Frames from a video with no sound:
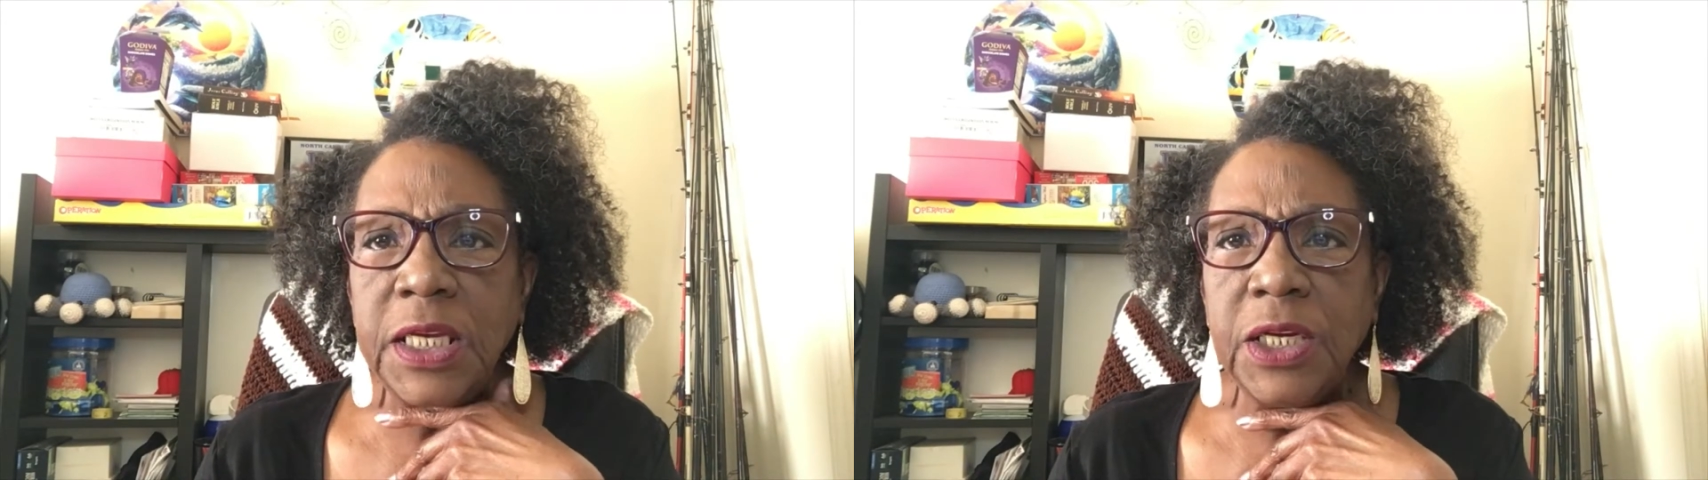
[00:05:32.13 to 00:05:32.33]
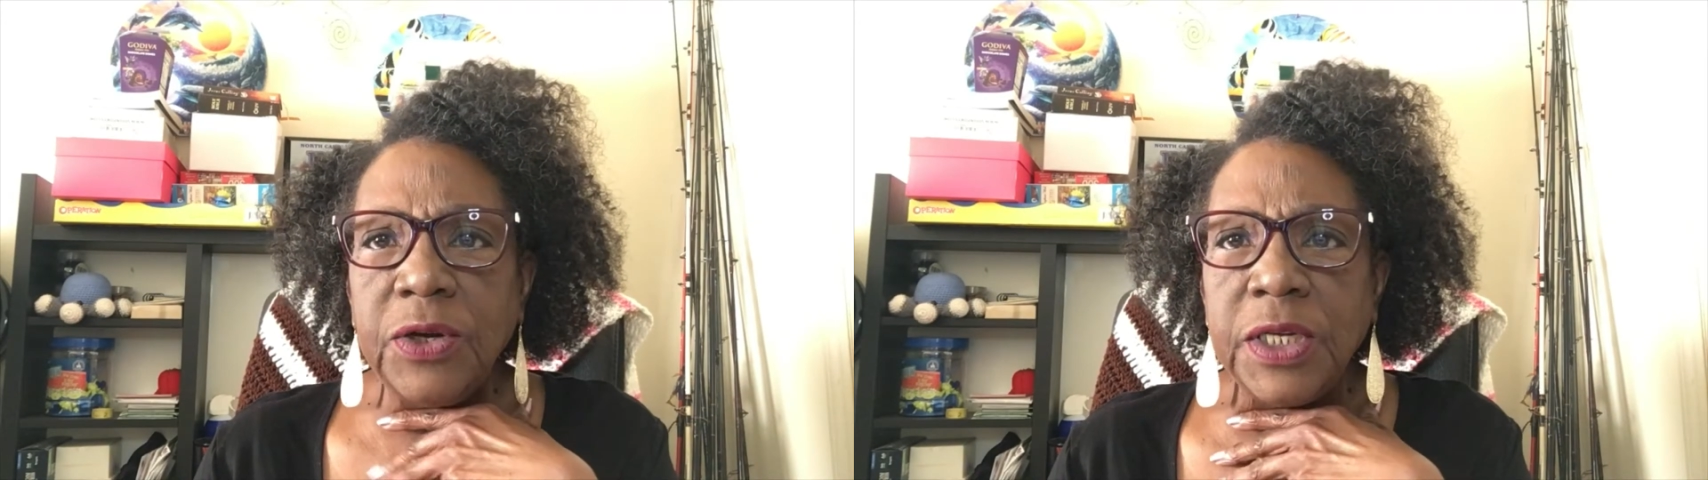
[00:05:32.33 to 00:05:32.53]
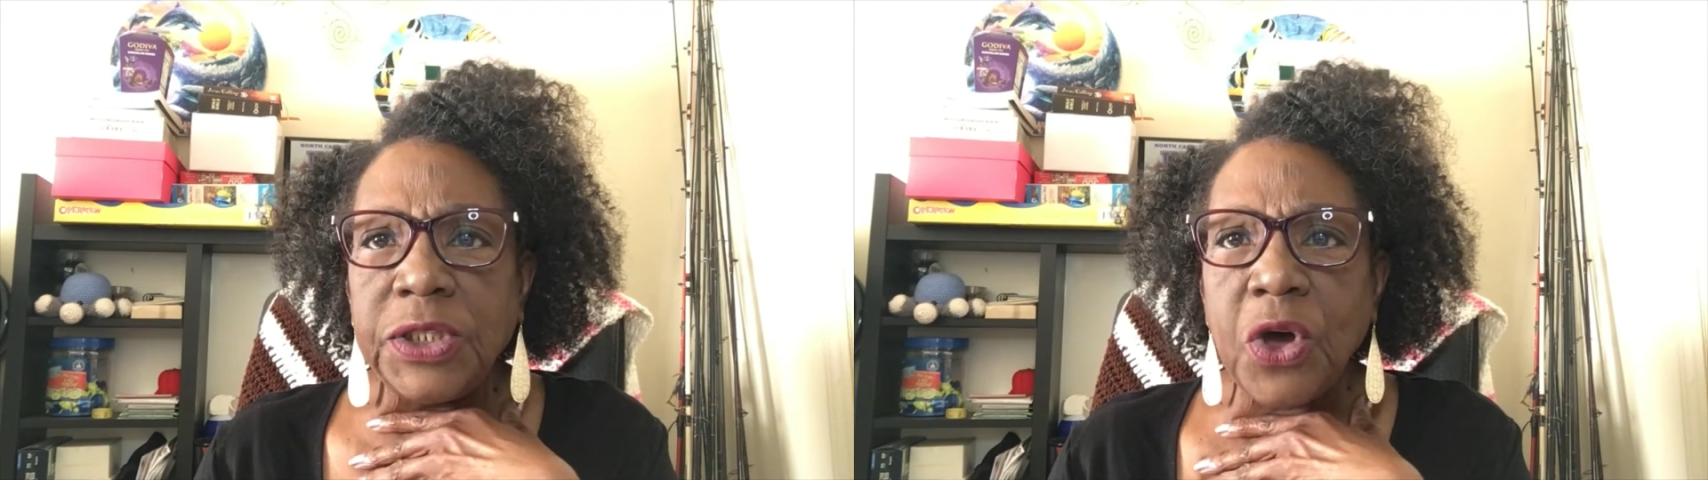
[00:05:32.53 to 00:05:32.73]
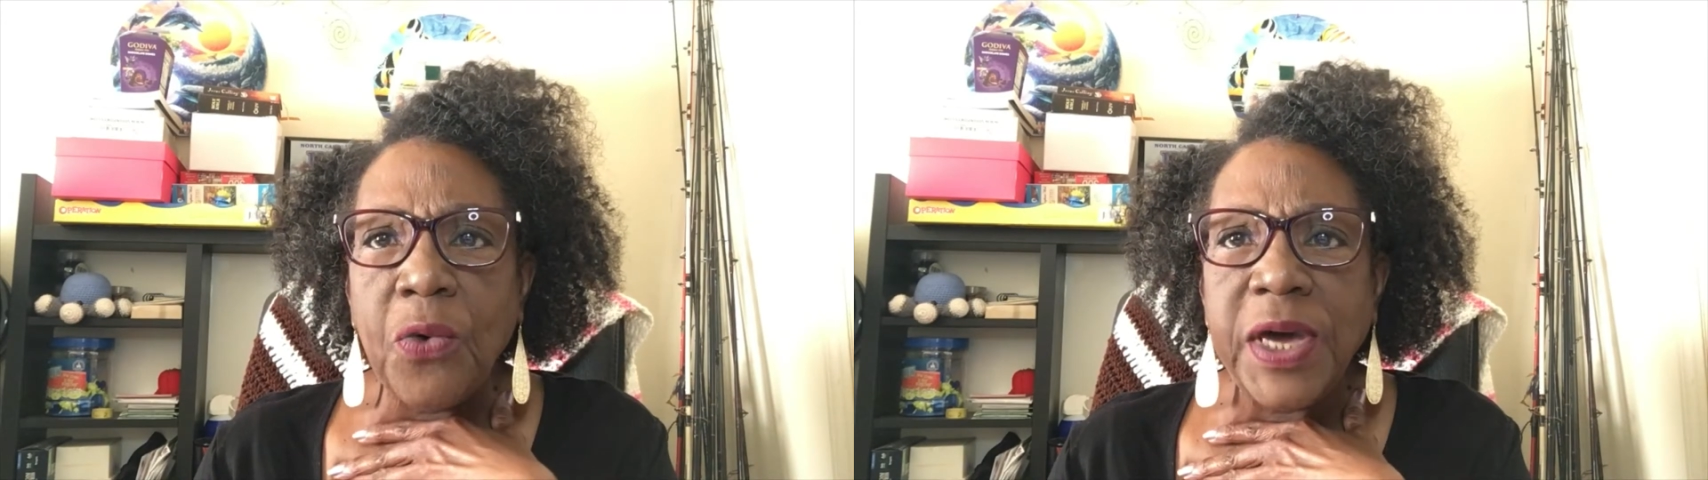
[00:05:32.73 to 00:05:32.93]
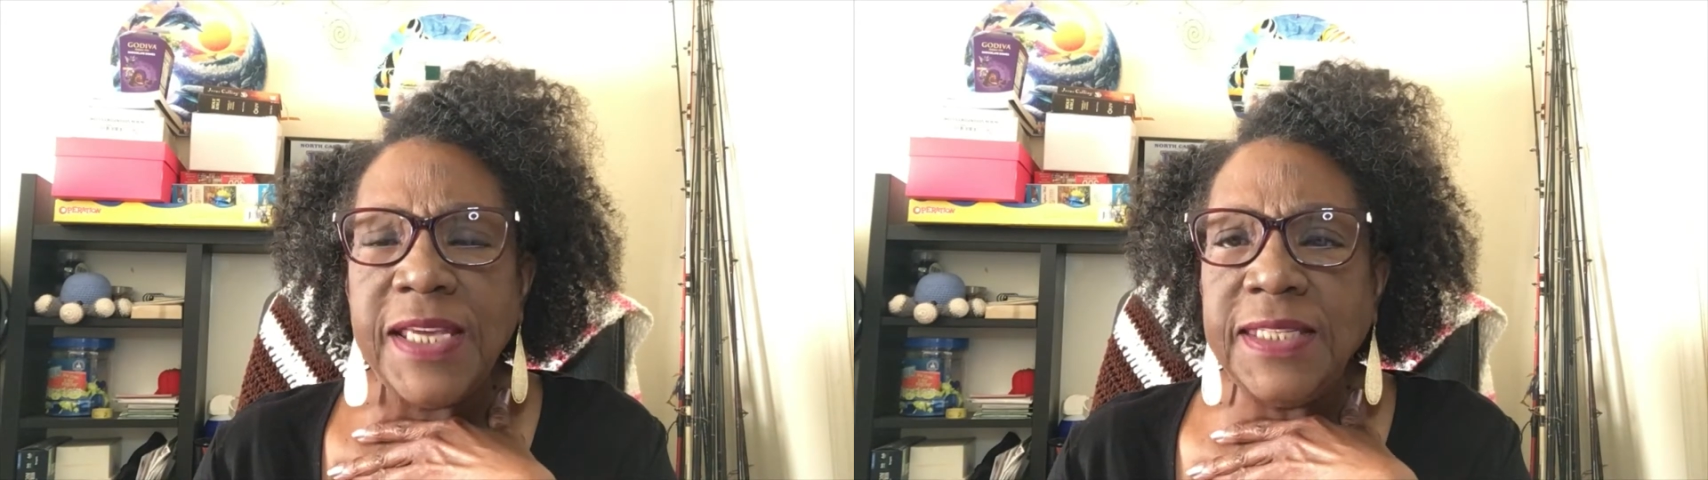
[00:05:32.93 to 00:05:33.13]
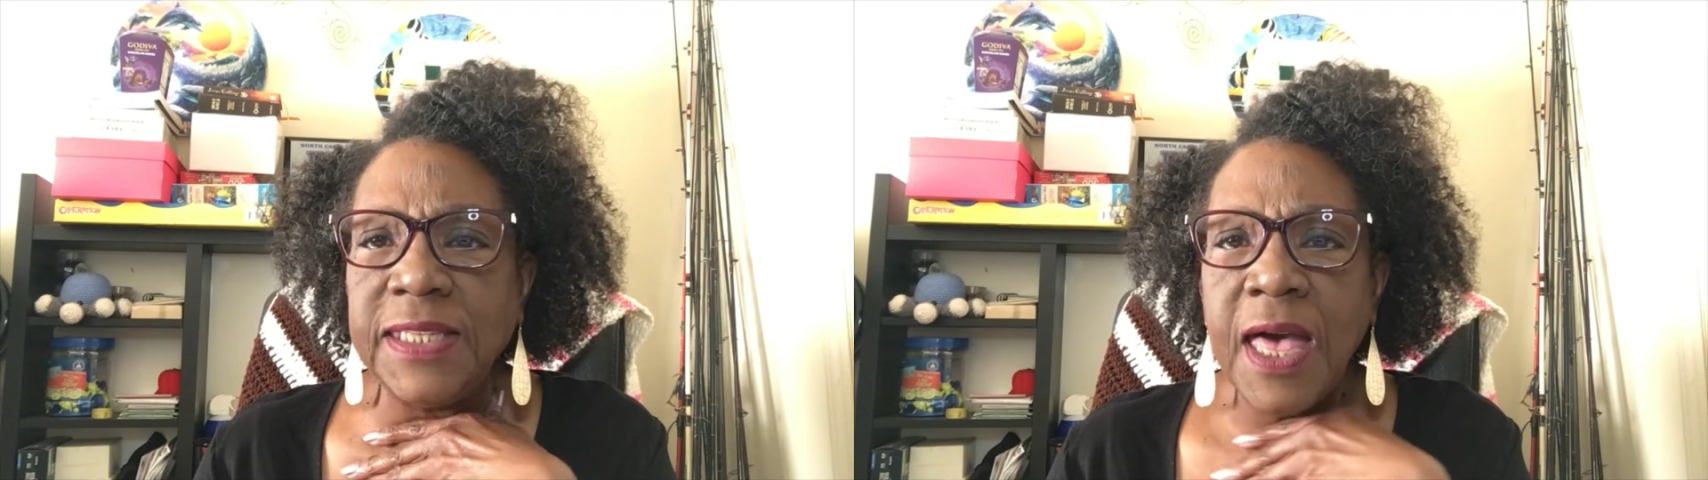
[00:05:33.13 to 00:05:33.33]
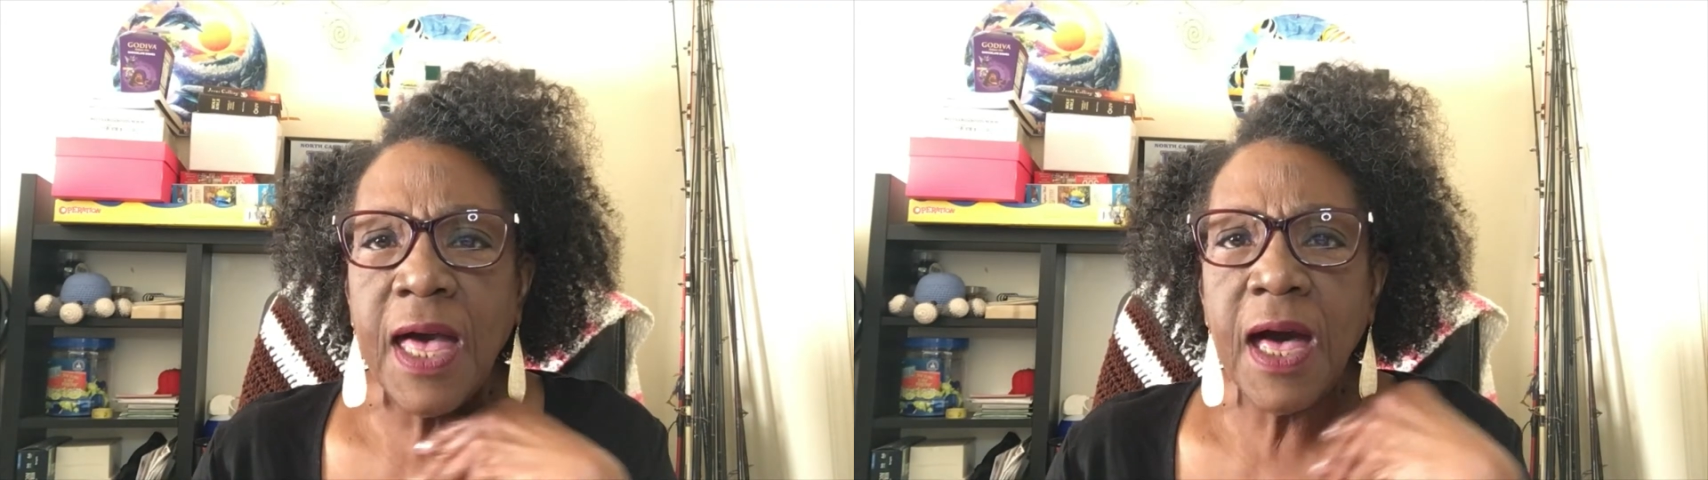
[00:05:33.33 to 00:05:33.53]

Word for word: you know, it's always,